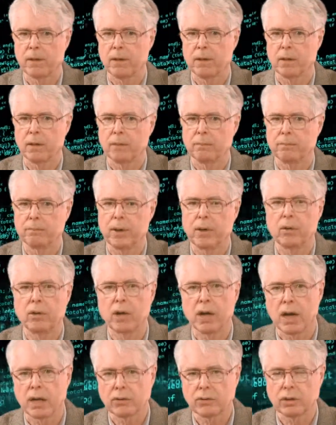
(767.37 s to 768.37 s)
um,
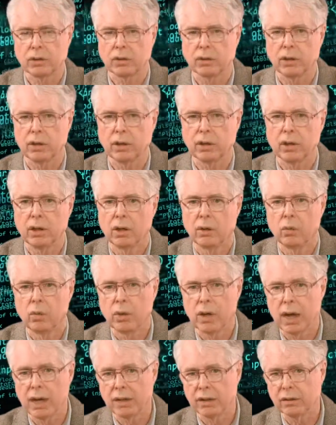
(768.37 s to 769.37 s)
paradoxically,
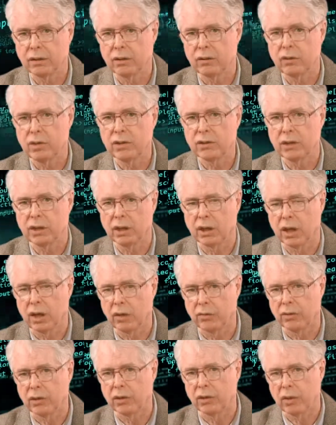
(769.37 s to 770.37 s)
we're not increasing
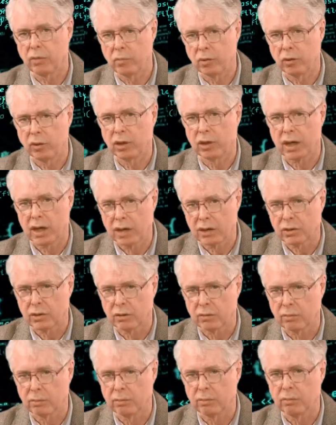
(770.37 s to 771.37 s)
healthy
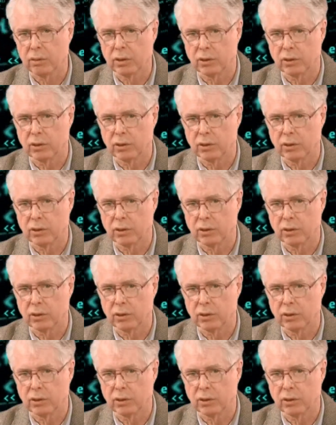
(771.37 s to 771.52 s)
communication